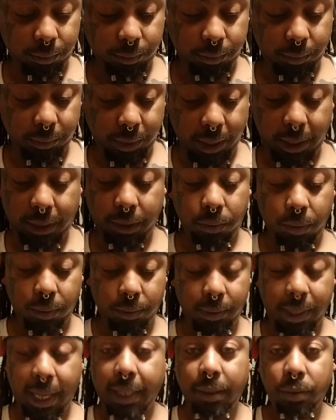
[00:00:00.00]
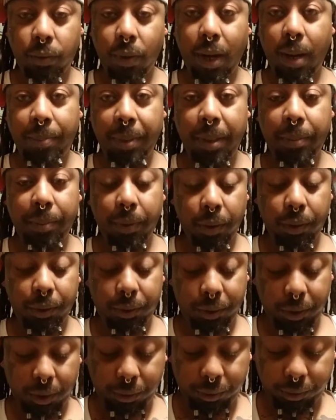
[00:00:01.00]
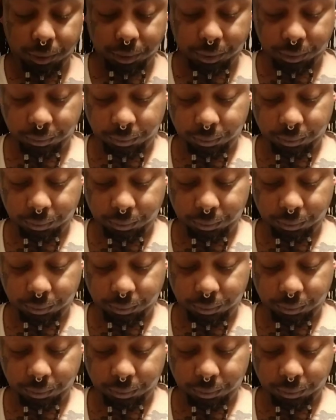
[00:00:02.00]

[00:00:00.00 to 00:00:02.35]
That's why people go to church.